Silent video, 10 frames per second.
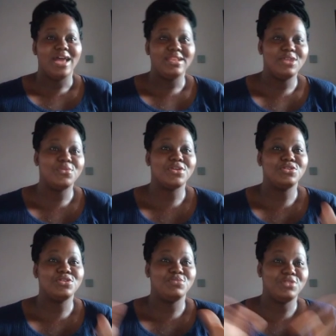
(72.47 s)
and then we're
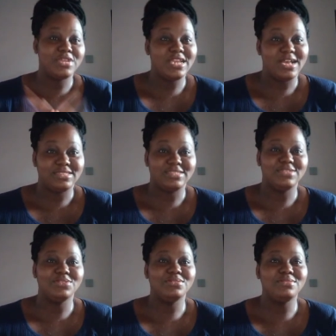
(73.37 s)
going to be looking at
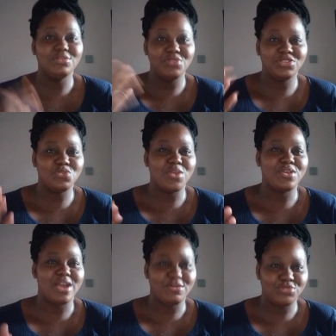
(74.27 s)
the reason why
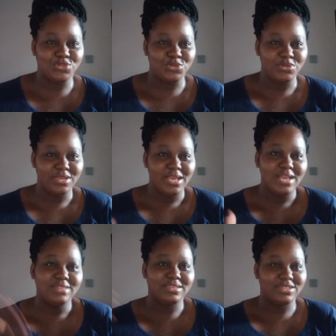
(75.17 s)
you have to
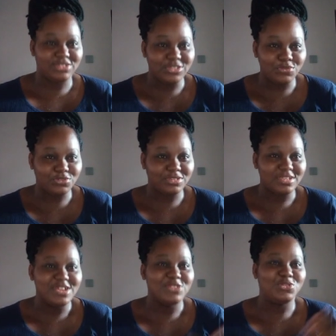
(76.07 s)
take a shift
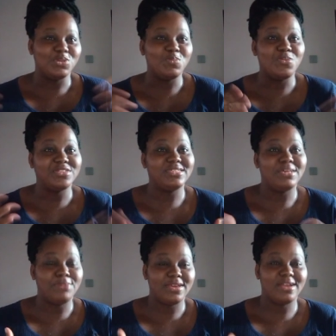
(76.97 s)
to importing
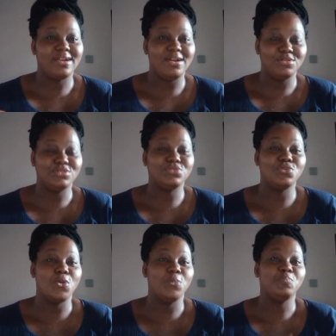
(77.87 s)
abaya gowns
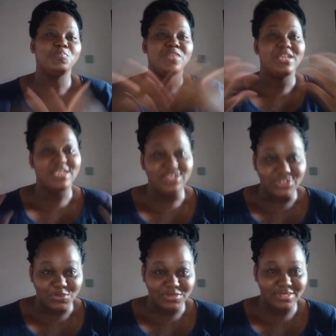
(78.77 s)
from
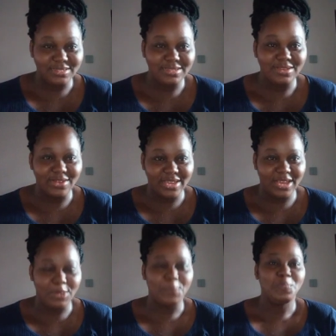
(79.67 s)
Egypt.
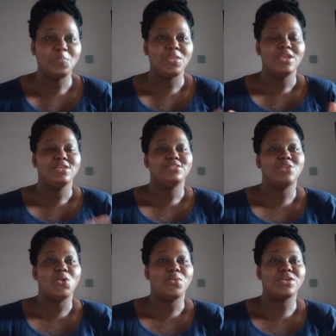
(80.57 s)
Okay,
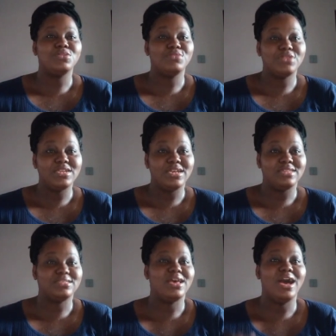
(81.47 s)
so we're going to be looking
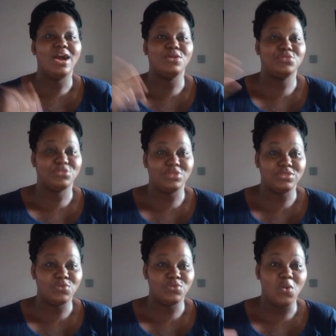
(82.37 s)
at how to
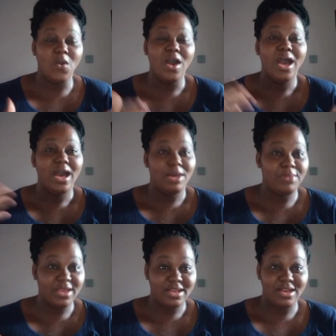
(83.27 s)
source for
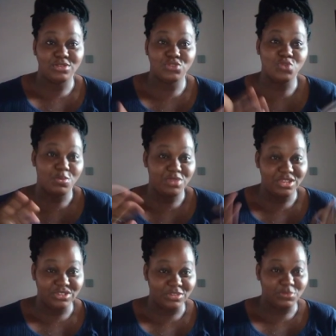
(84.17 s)
abaya gowns from
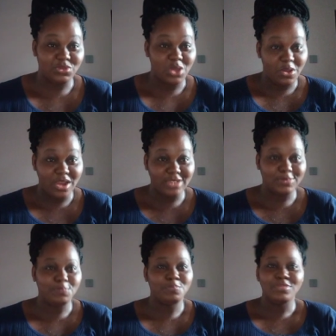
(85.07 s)
Egypt. All right,
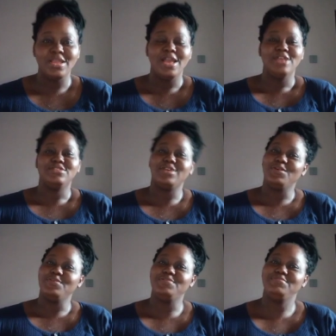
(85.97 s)

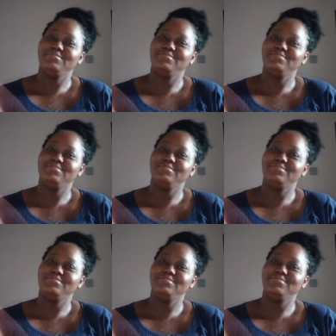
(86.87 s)
so